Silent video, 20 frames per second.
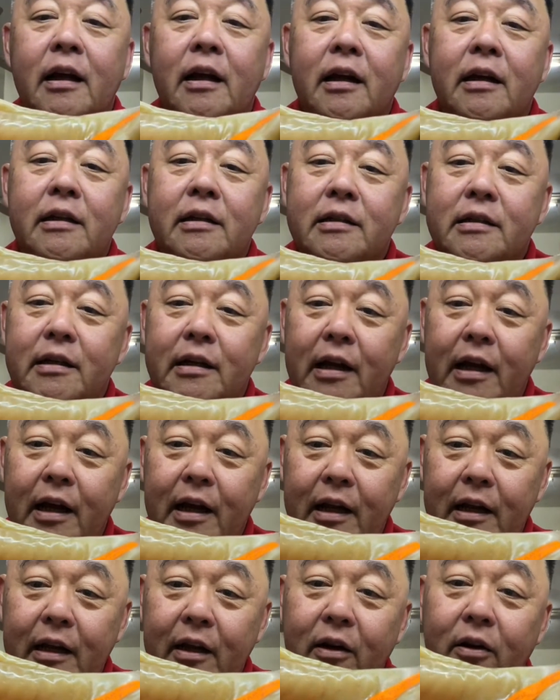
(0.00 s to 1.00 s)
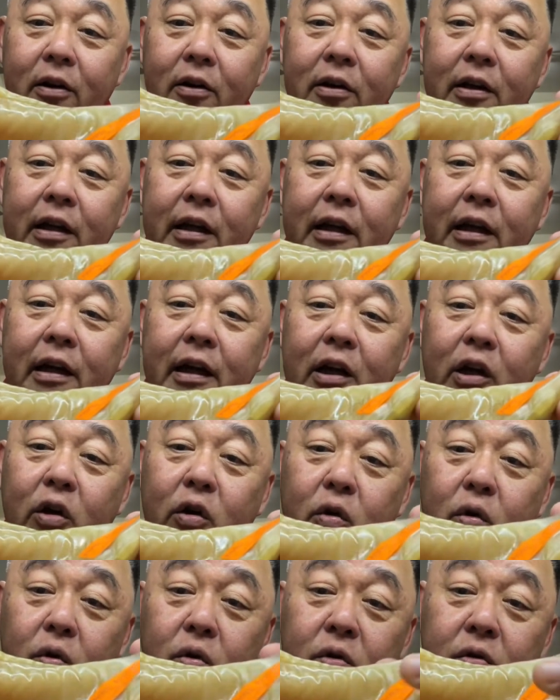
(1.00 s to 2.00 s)
you see that all the
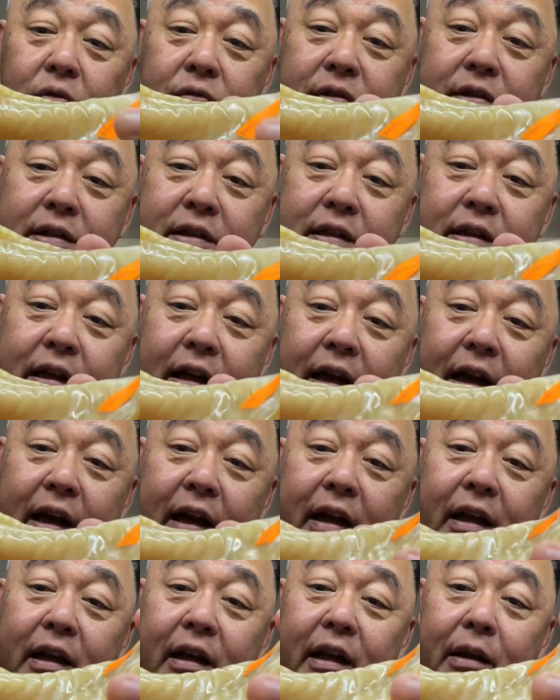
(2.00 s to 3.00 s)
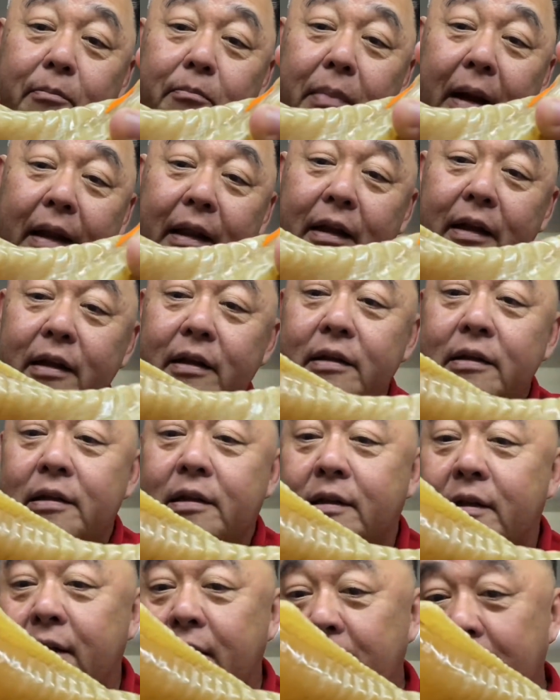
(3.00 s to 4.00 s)
grooves and the
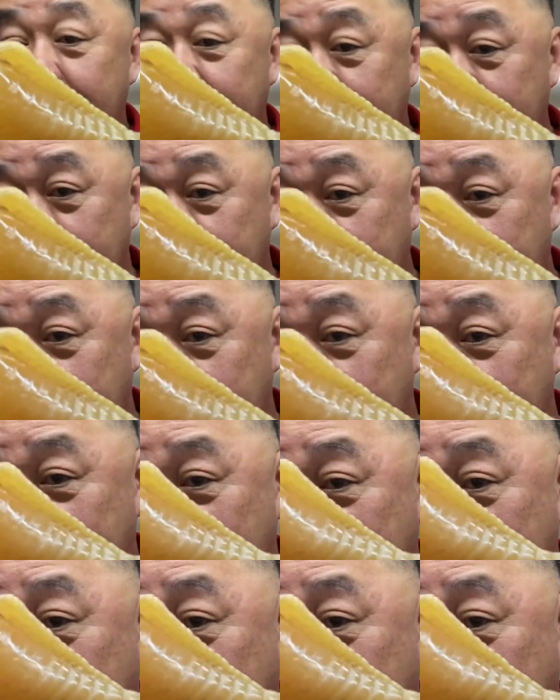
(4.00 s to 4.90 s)
patterns, the high